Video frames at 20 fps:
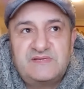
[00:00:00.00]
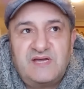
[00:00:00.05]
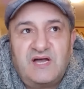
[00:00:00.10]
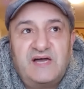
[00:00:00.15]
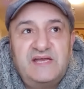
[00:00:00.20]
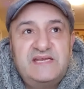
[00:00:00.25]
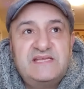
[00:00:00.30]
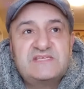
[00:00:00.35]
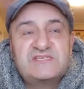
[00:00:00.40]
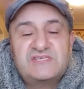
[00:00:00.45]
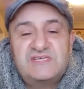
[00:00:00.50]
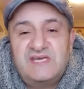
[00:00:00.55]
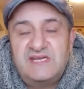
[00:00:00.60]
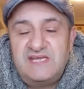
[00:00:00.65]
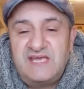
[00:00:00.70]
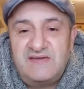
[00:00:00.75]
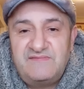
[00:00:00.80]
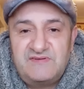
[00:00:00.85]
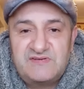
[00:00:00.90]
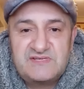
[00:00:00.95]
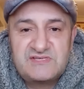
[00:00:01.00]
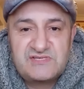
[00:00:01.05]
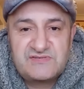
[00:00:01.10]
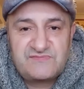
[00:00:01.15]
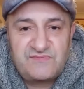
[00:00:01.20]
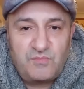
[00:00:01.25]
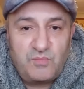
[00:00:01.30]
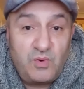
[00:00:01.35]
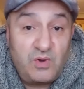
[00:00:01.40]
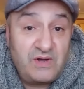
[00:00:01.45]
I didn't see any evidence
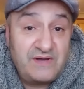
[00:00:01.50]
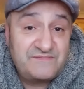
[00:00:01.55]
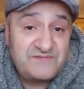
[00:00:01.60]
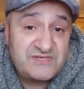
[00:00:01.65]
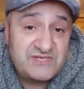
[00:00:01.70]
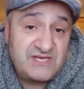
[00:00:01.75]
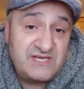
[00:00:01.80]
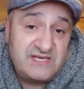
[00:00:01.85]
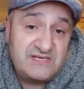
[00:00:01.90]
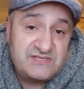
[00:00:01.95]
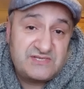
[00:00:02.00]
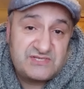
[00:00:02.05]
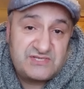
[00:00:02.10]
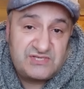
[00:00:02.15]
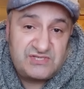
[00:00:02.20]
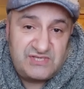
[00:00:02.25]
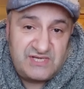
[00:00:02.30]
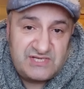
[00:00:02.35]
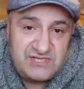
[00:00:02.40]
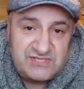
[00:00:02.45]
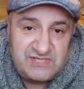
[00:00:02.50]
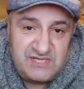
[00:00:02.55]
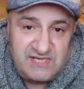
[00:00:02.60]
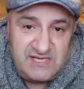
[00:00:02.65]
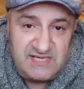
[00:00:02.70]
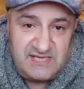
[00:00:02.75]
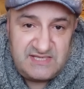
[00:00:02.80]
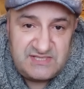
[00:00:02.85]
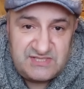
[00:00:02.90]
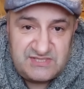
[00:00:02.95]
from what I've seen to suggest that
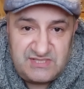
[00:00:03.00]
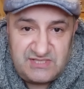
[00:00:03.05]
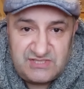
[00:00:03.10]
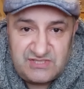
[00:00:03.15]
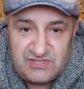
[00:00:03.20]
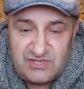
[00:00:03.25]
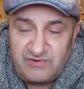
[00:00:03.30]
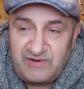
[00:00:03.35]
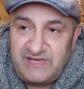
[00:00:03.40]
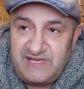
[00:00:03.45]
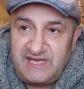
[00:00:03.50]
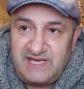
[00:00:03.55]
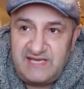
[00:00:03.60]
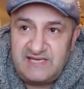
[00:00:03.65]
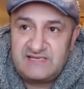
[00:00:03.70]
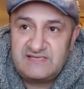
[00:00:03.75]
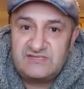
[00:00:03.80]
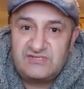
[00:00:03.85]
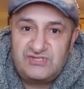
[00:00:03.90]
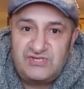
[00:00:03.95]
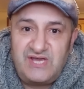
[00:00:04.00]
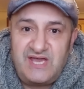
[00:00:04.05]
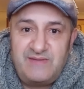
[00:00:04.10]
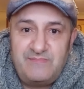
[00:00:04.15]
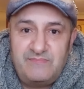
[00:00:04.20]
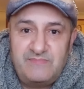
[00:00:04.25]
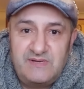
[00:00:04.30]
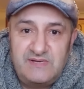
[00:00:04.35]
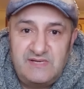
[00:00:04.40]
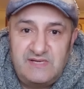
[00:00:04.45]
he is this great hidden
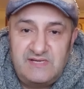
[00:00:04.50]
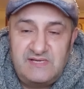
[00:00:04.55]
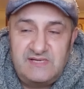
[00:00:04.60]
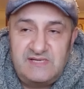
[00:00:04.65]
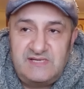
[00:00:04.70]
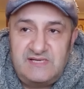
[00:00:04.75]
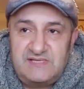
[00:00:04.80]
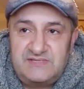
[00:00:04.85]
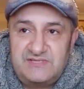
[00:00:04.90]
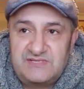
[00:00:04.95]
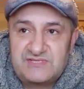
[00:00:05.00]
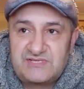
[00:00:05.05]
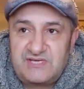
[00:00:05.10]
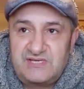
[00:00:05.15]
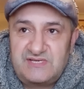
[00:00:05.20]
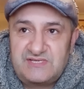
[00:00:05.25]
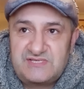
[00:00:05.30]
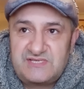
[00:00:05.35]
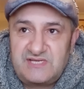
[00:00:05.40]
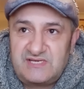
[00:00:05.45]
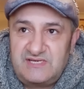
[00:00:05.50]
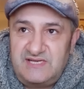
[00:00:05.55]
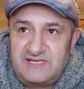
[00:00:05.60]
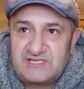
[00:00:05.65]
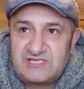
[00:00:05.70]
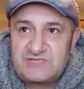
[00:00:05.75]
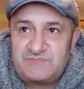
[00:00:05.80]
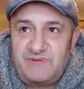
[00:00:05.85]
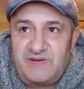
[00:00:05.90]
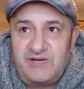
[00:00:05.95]
gem that's going to suddenly
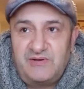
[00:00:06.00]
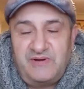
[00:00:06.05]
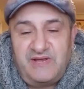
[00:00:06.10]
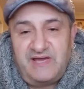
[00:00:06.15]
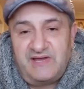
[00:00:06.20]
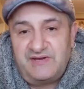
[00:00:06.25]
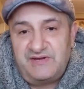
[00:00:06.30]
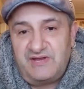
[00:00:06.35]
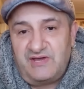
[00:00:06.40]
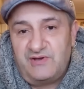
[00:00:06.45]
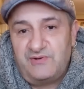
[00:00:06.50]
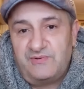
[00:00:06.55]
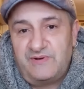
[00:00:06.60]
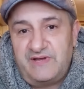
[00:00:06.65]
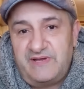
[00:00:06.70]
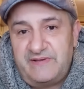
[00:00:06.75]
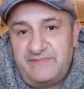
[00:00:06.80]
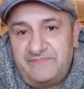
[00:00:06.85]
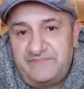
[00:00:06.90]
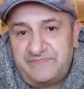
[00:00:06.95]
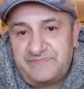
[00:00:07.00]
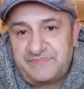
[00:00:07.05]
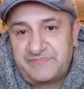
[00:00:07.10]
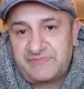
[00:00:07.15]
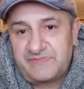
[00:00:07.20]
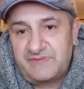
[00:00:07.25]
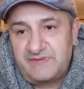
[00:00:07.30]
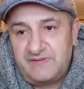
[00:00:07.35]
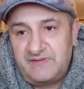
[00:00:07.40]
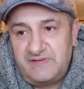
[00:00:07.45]
explode out of nowhere.
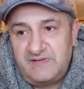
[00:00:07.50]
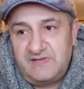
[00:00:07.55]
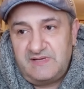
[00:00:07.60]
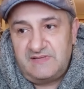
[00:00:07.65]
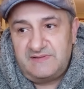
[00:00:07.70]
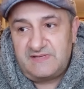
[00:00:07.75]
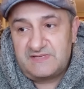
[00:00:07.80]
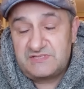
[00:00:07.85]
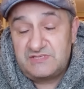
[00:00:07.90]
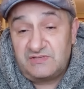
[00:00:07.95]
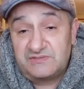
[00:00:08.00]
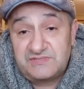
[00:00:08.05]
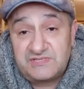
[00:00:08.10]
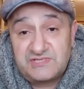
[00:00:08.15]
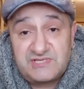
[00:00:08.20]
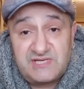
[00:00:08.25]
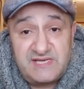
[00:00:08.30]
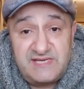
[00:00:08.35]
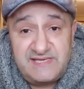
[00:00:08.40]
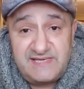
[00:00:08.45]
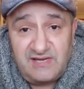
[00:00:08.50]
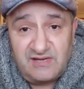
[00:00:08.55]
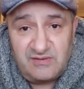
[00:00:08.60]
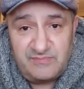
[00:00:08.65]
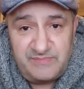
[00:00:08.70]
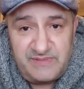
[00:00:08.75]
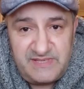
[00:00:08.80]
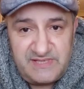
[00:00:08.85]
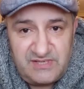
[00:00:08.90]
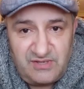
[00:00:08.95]
That's not to say he
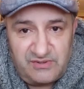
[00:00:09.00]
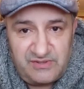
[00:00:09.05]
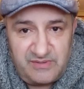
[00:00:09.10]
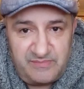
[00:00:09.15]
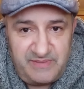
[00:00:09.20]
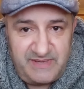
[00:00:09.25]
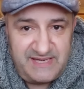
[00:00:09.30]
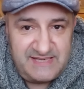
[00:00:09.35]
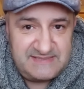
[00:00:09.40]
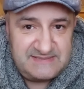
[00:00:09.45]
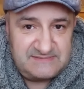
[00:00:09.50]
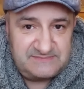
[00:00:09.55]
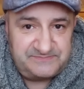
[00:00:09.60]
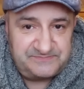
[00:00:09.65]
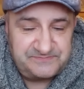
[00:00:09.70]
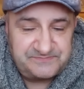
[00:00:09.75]
can't beat Conor Benn.